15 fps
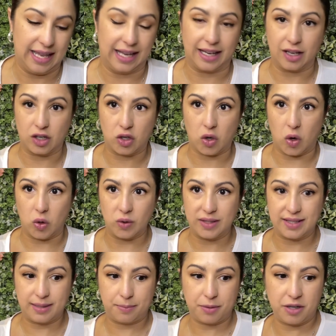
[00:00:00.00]
like a gold
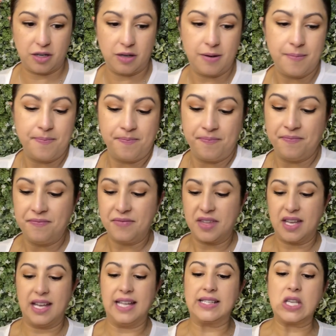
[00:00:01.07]
zipper.
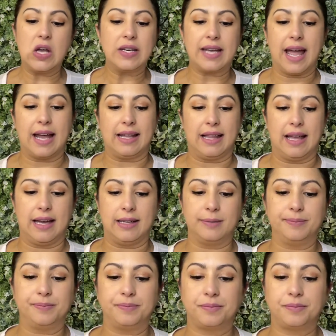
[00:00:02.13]
It's all nylon.